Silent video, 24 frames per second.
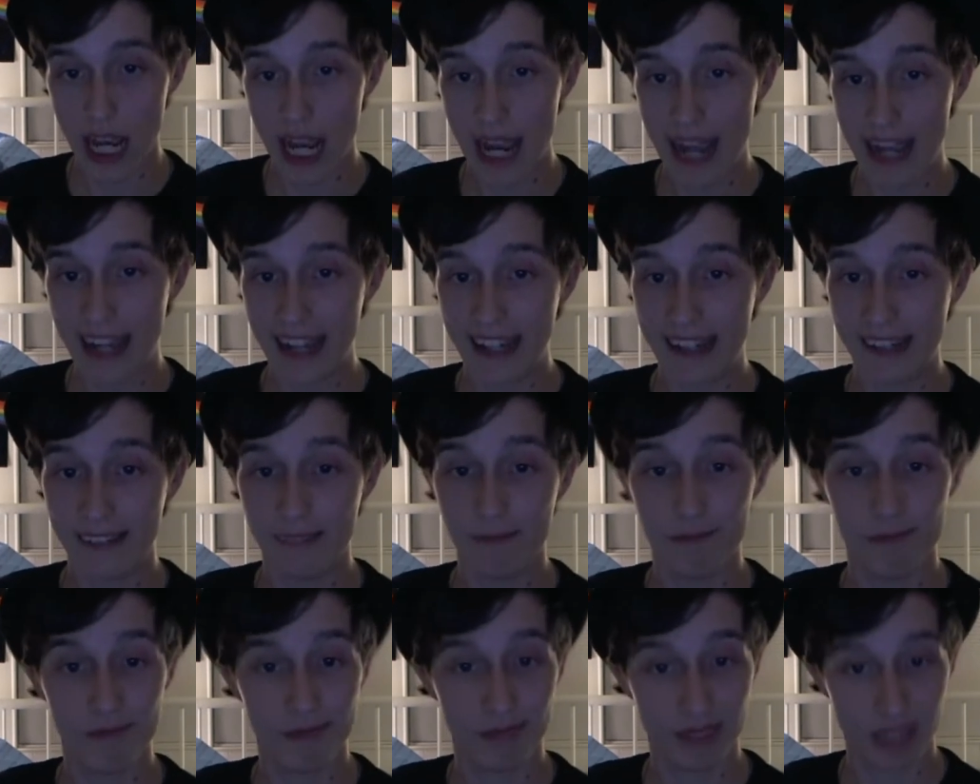
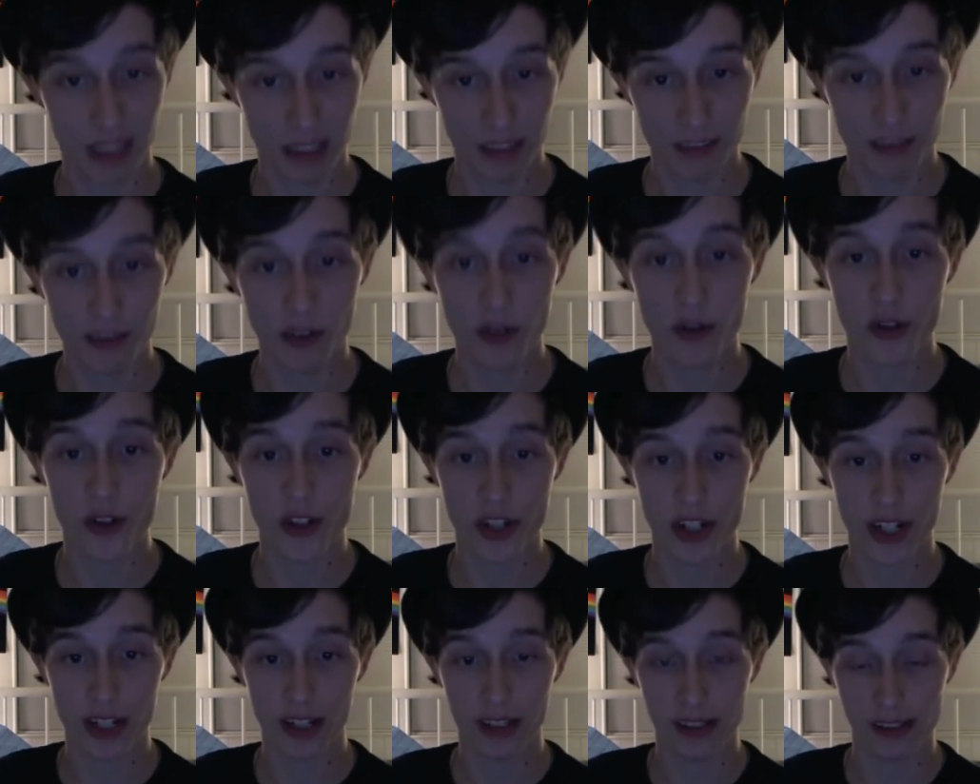And
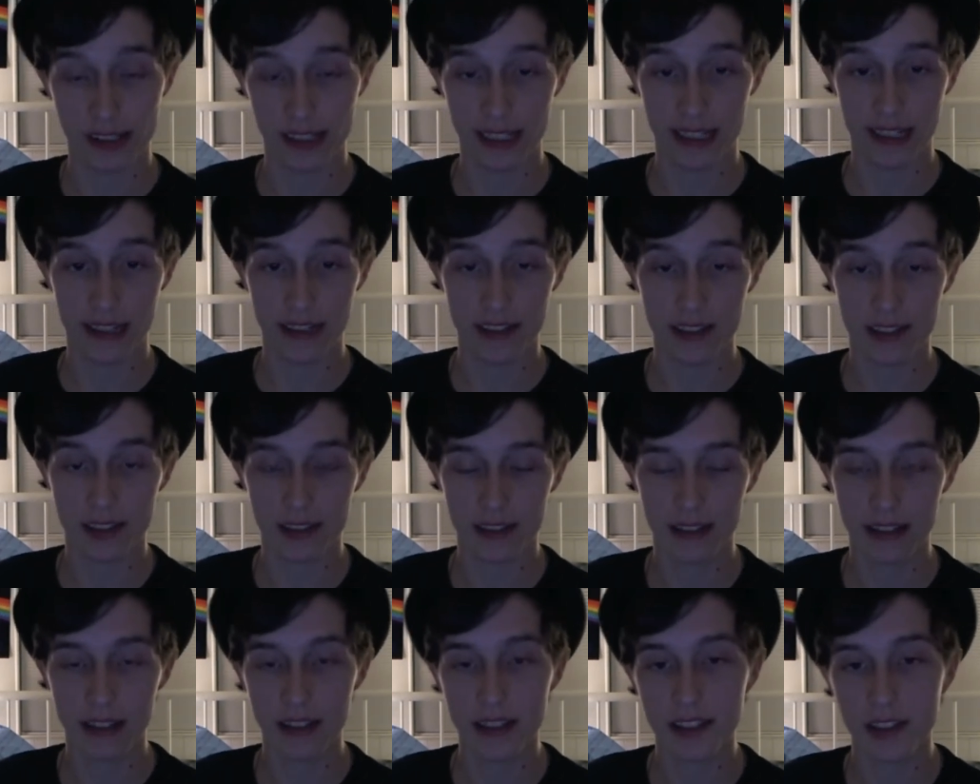unfortunately,
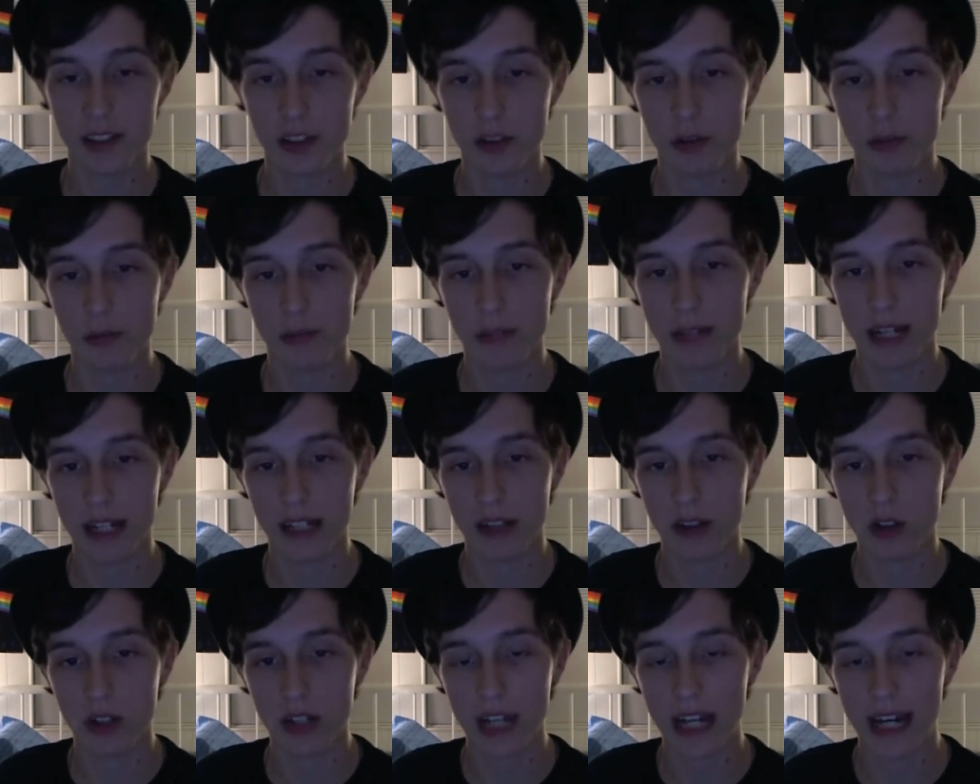as you may
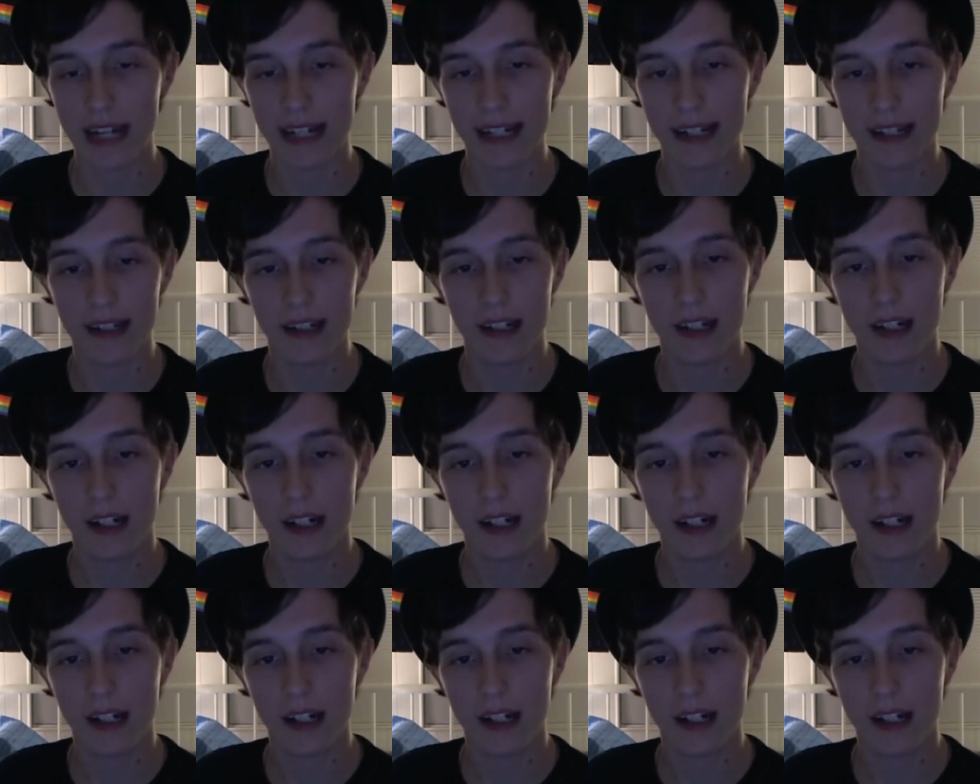look at it,